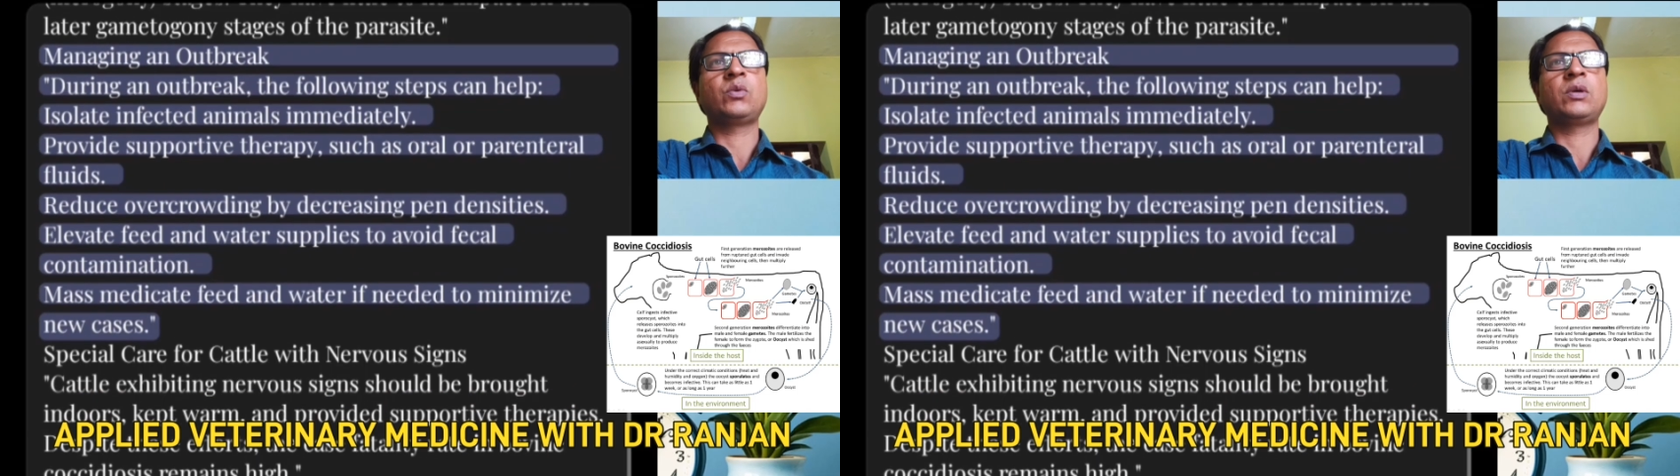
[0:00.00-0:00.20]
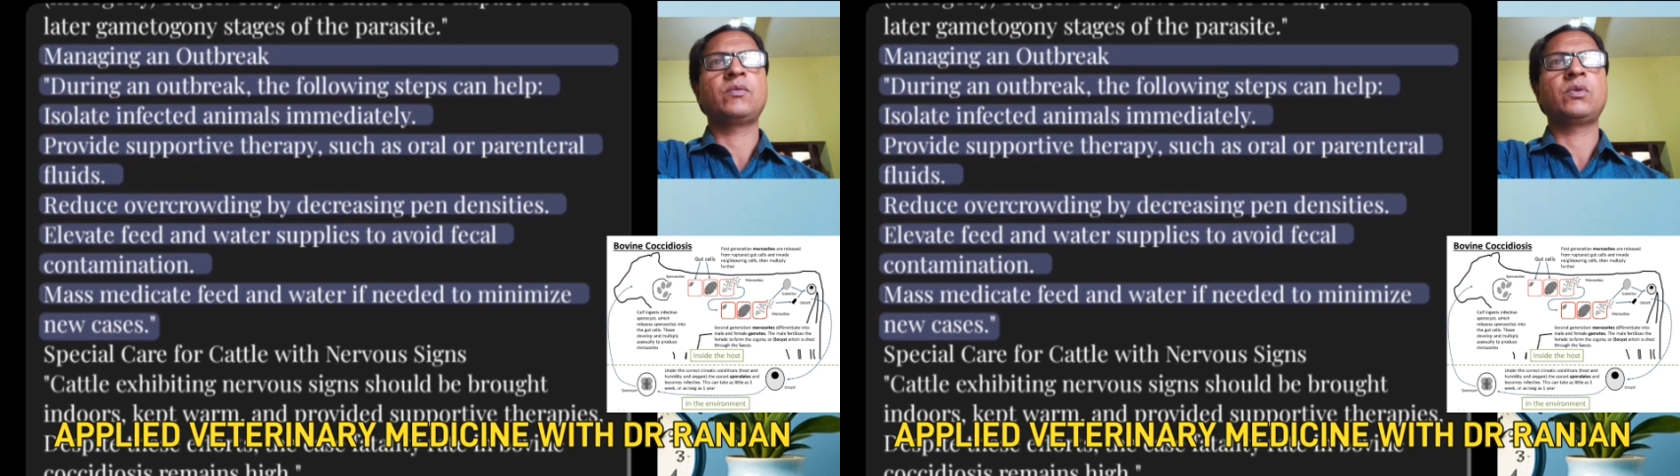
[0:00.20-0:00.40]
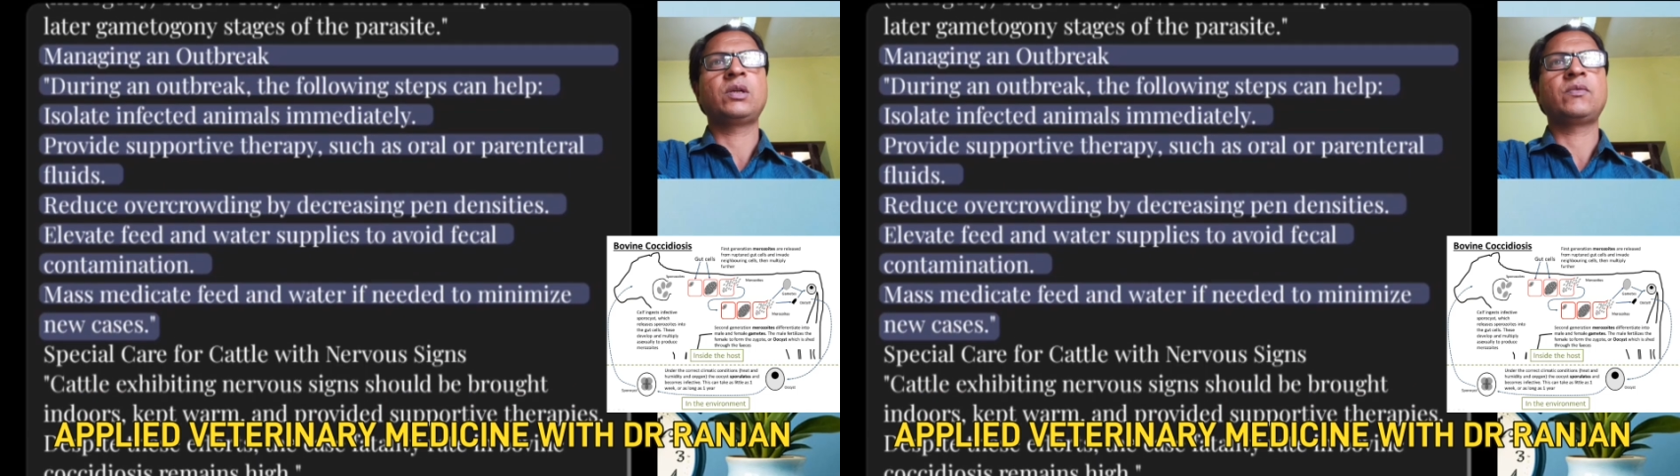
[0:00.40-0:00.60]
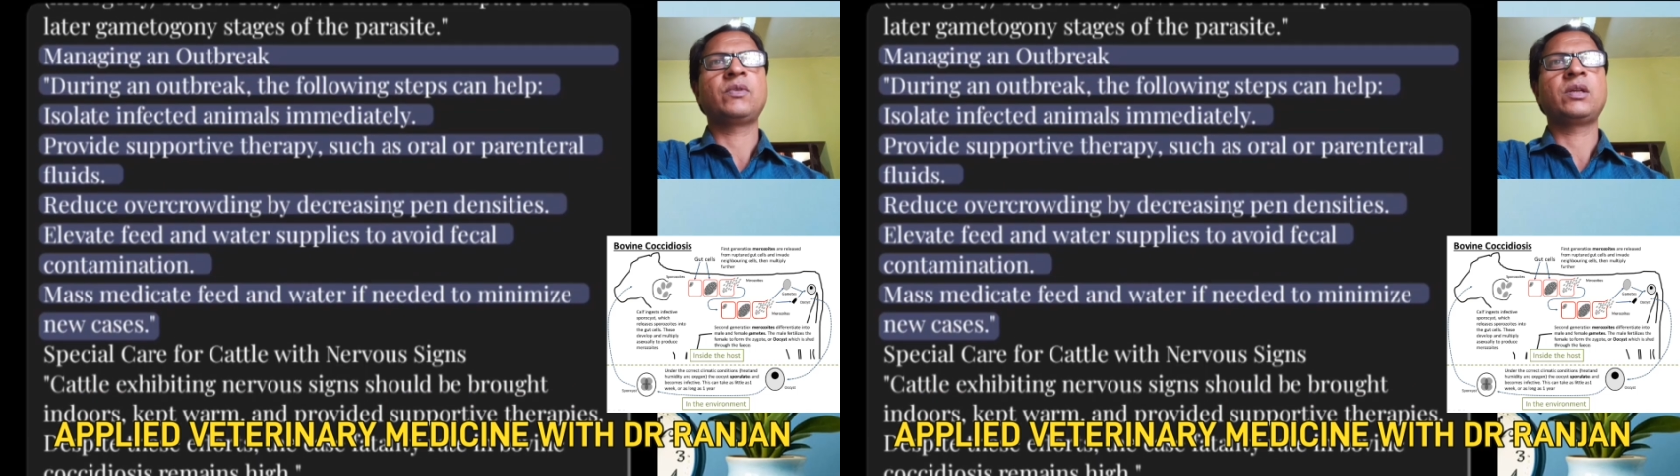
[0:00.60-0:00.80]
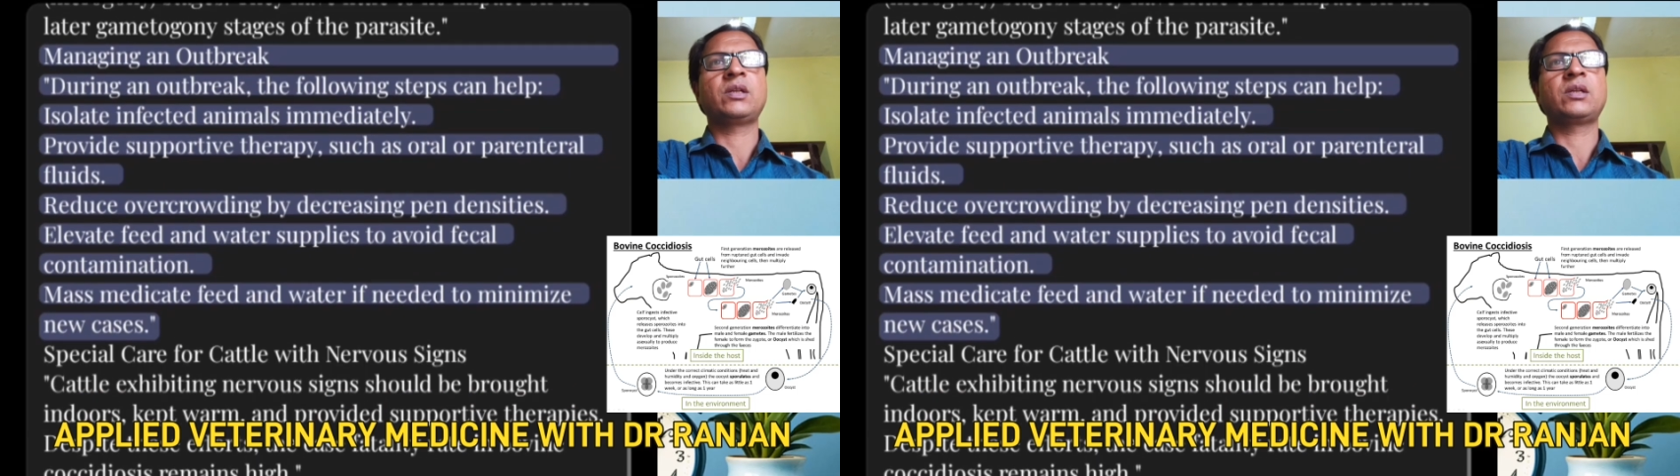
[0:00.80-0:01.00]
to avoid
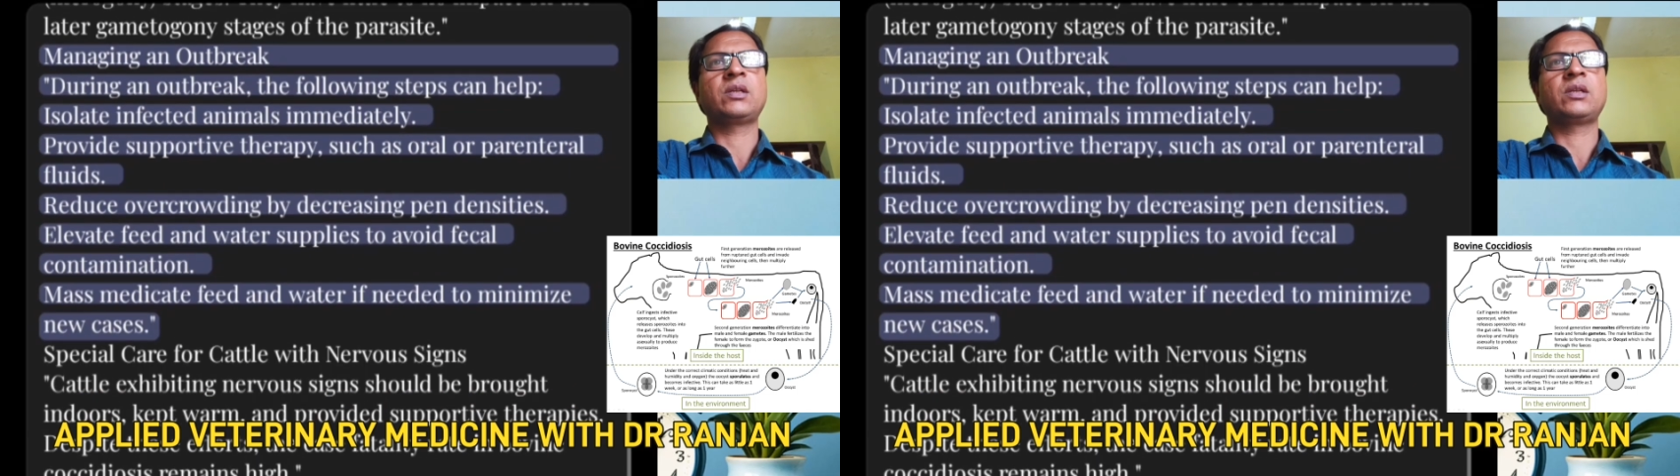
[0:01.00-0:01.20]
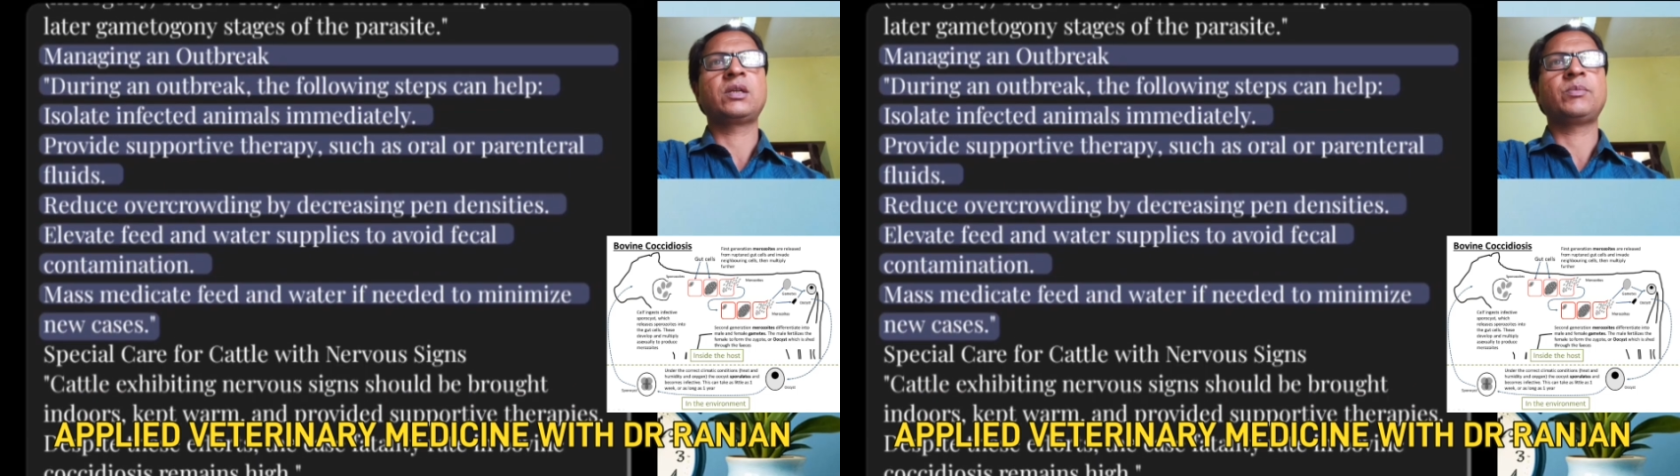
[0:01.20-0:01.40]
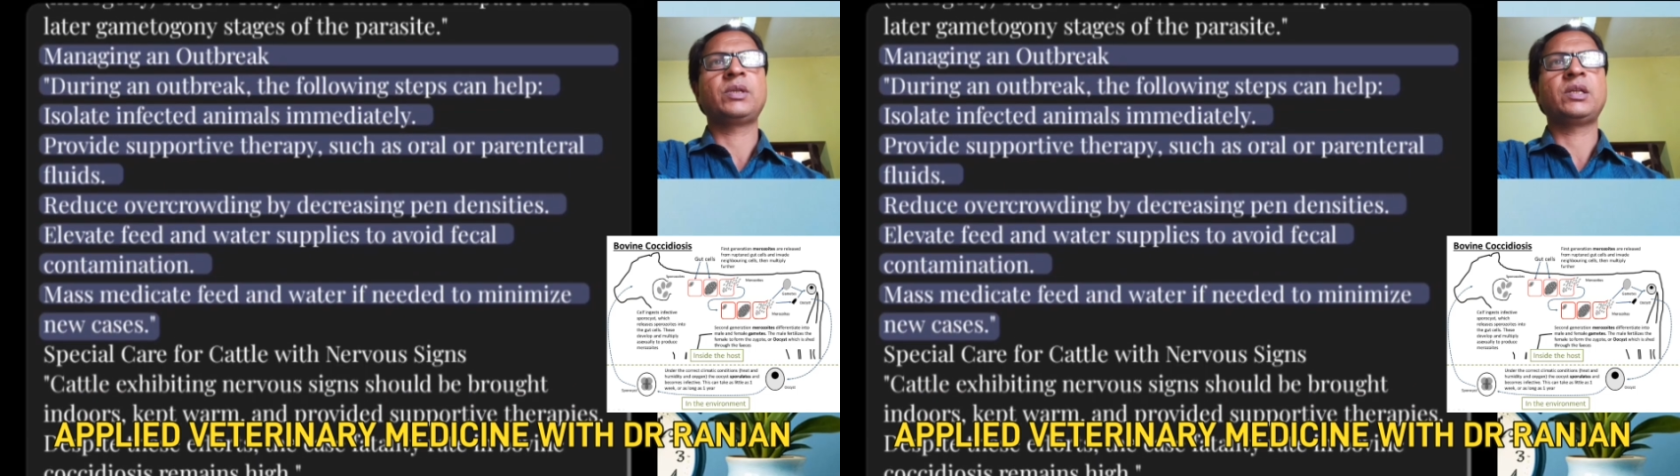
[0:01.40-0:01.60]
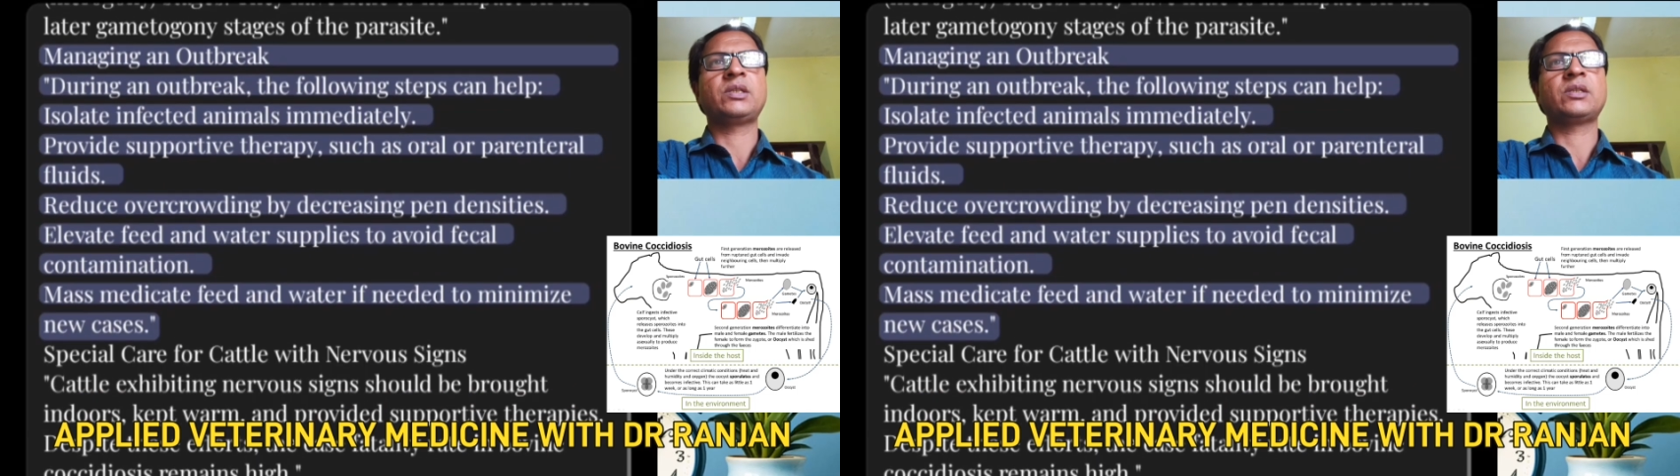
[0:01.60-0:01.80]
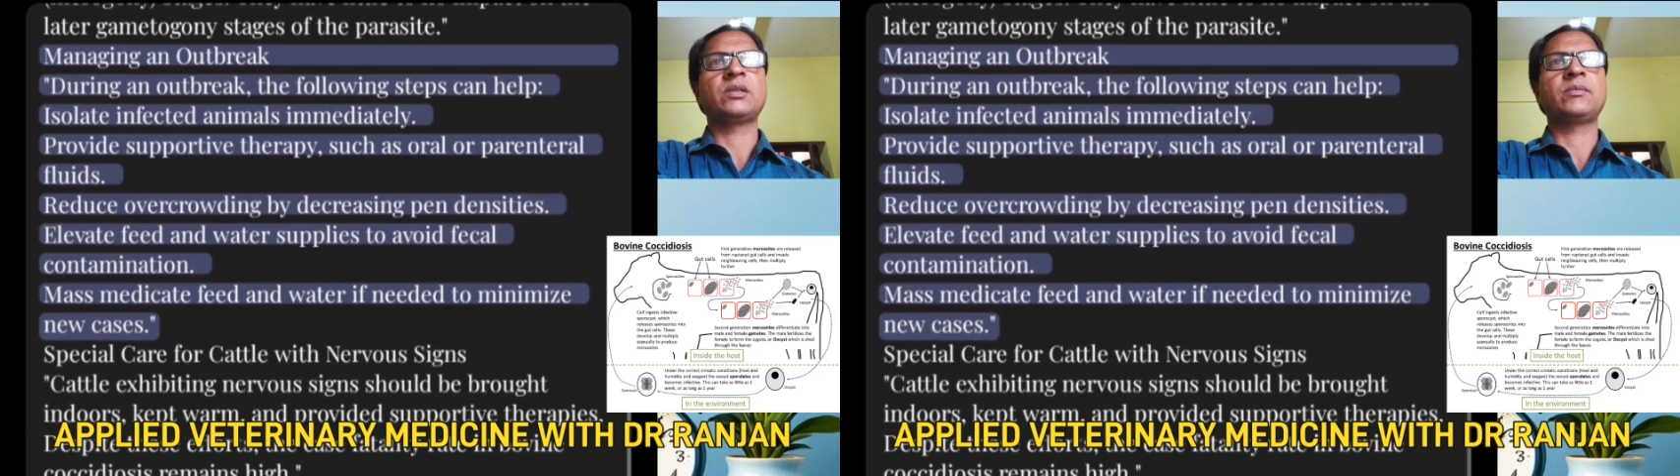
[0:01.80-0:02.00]
fecal
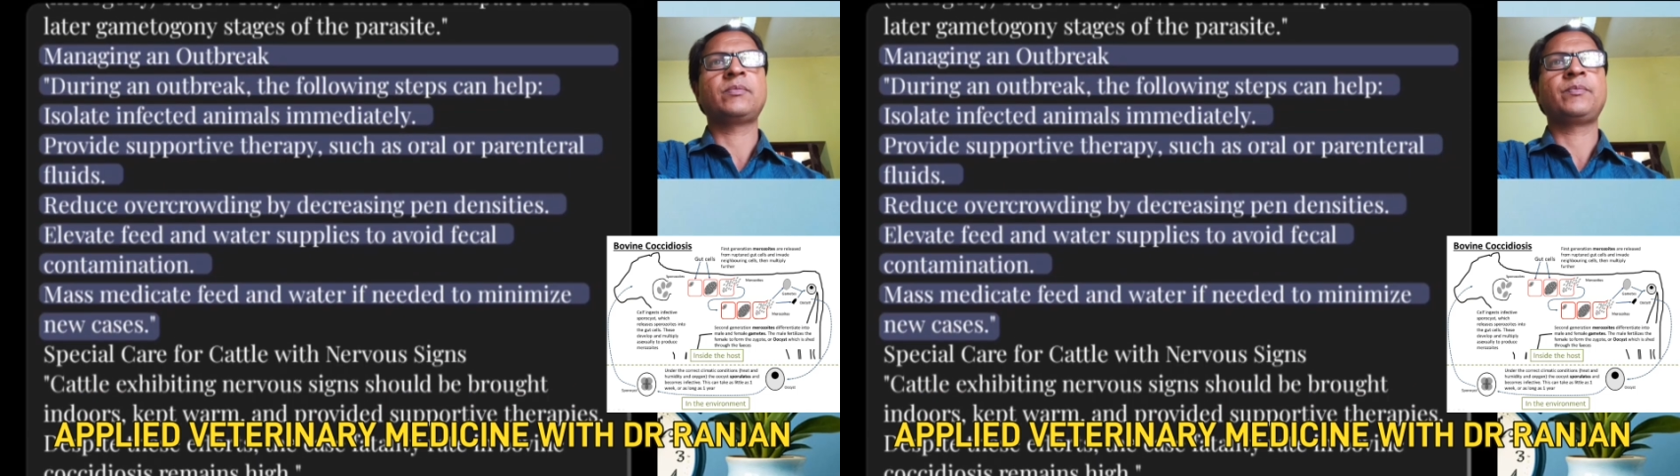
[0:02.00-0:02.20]
contamination.